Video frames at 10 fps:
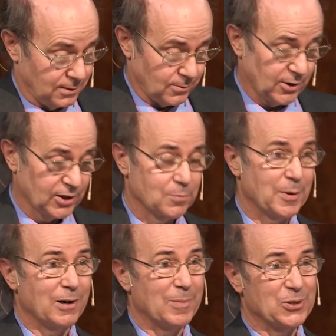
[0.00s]
where
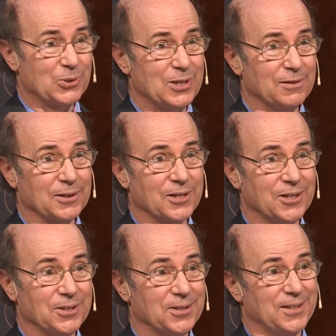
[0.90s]
experiments are
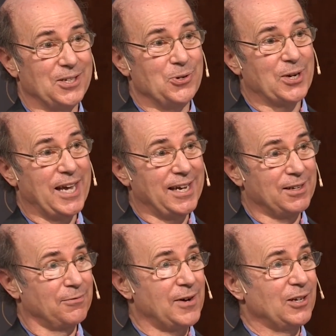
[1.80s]
difficult and you
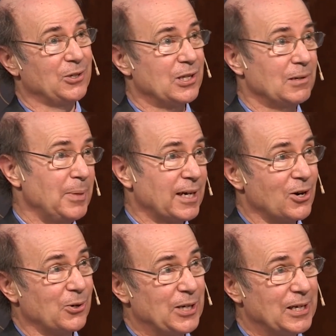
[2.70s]
can't follow the
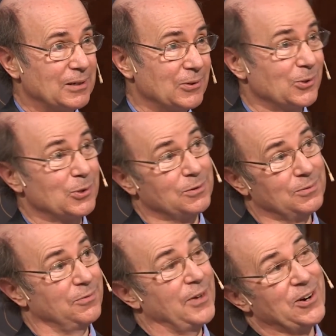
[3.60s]
Baconian or
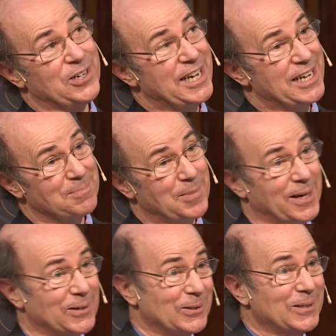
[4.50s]
Faradayan
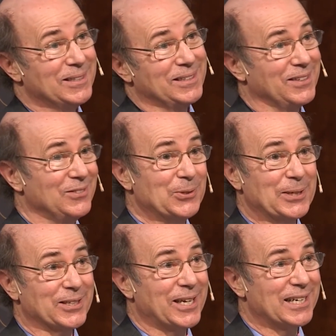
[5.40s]
model of
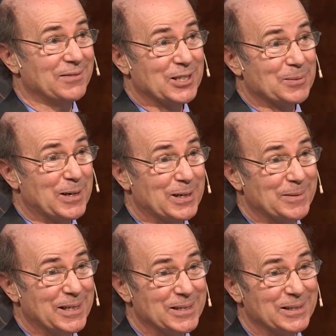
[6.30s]
doing a lot of
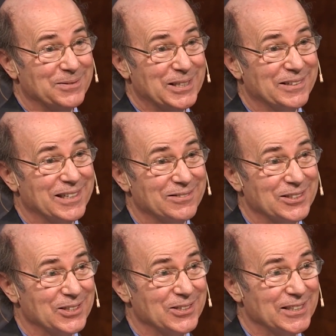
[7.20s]
experiments to figure out
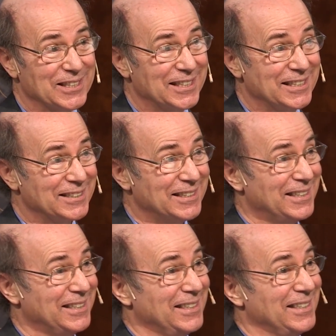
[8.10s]
what's going on,
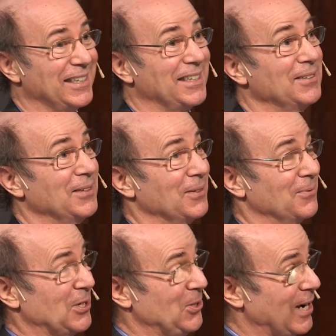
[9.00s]

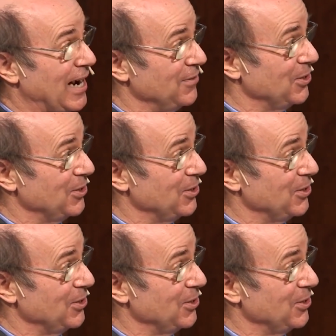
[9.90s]
what you have